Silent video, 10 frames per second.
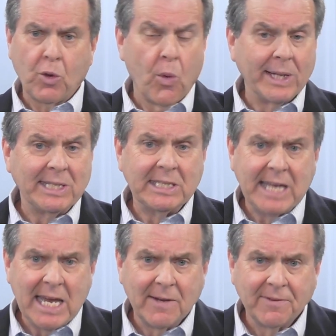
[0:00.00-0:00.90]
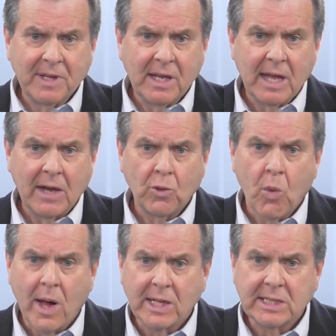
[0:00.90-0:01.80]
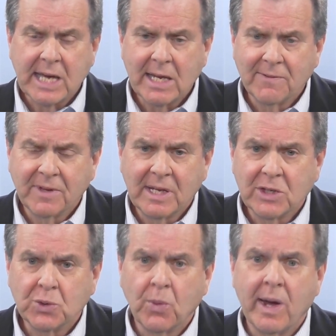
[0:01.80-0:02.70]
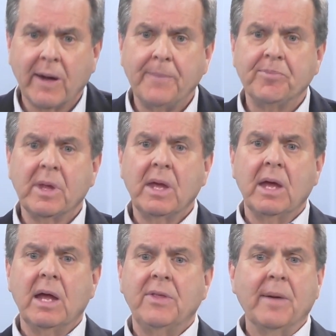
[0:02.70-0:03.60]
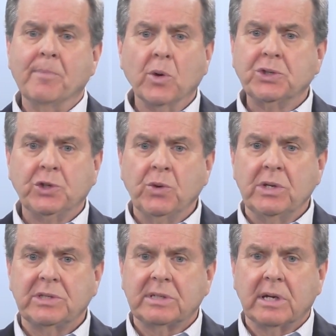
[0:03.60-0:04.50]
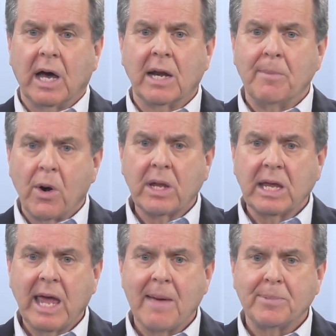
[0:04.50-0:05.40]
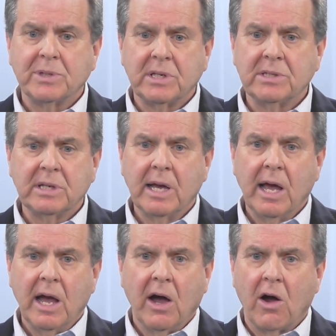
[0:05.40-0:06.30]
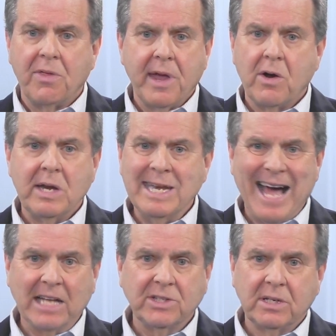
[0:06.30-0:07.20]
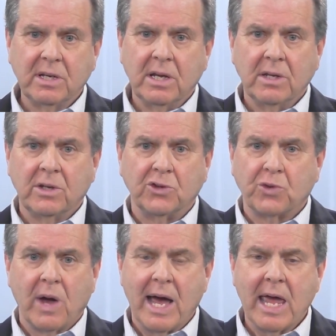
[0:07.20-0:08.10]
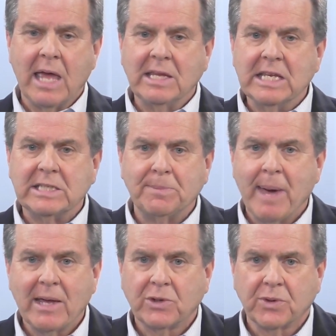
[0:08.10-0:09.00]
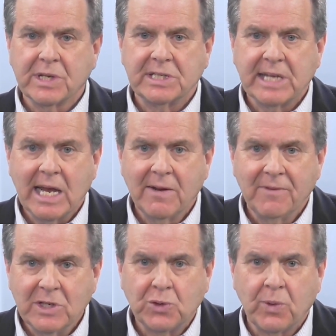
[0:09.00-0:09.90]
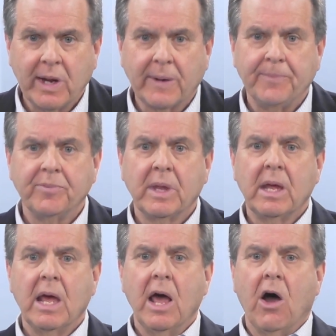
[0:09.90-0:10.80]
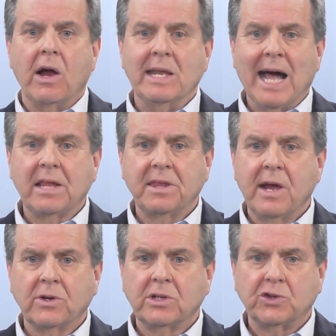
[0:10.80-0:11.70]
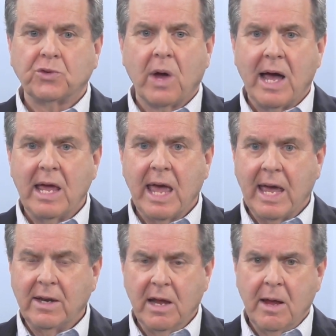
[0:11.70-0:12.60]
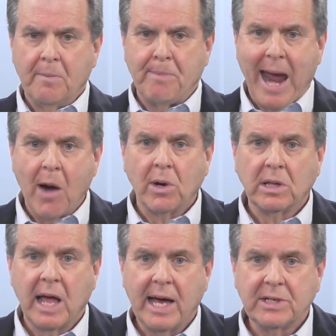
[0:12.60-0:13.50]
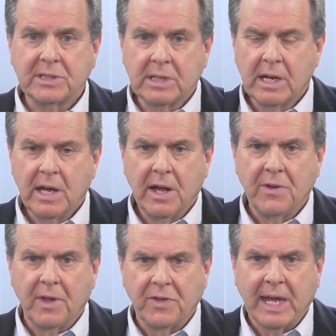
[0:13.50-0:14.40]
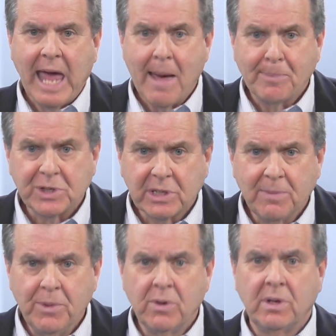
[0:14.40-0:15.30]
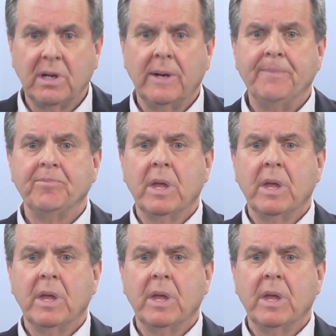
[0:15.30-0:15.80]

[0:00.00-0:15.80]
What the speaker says: quantitatively and qualitatively as well, that most students on American campuses are there not to try and dismantle the state of Israel, are not there to try and paralyze the campus community,